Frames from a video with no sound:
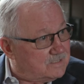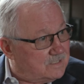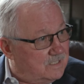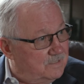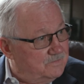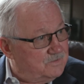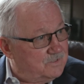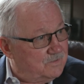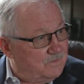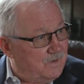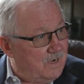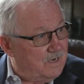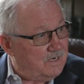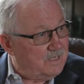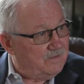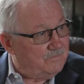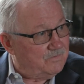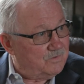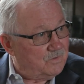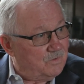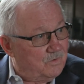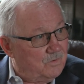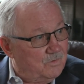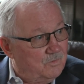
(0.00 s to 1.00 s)
comes around,
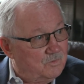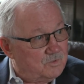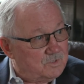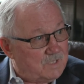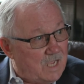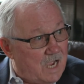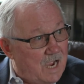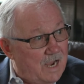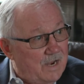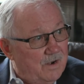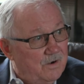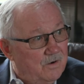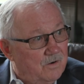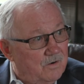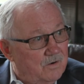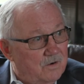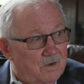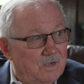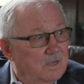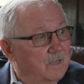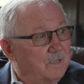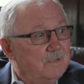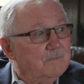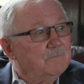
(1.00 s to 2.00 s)
even though it was higher,
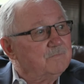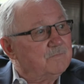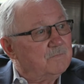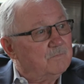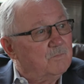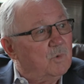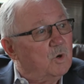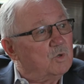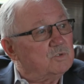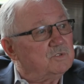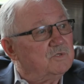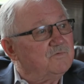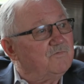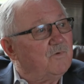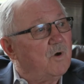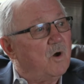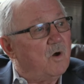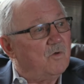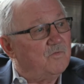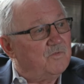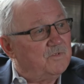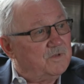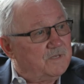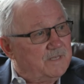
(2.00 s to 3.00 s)
most of
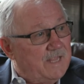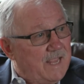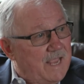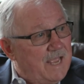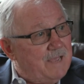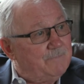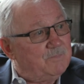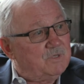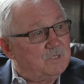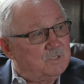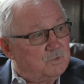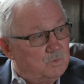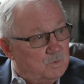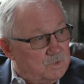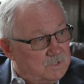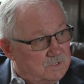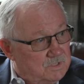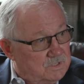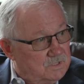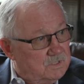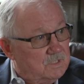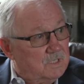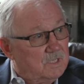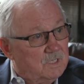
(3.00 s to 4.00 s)
all the damage
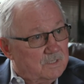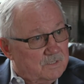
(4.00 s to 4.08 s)
was,